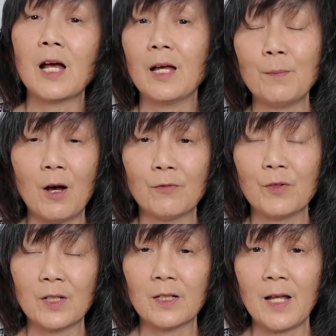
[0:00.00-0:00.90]
I'm
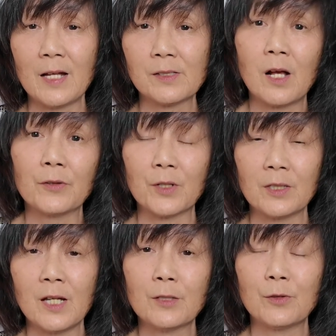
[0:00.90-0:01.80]
offering a class called
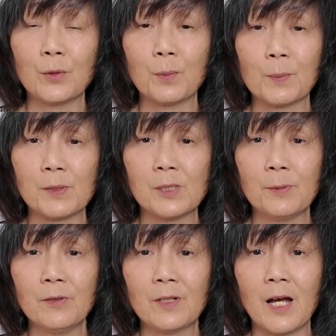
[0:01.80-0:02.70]
Connect to Your Purpose
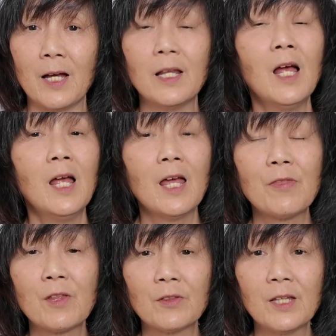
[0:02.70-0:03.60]
Spirit Guide,
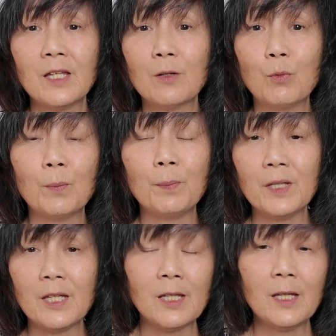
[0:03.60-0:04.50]
and the link will
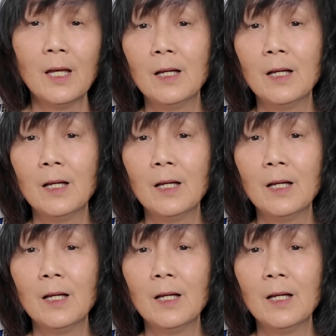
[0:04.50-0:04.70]
be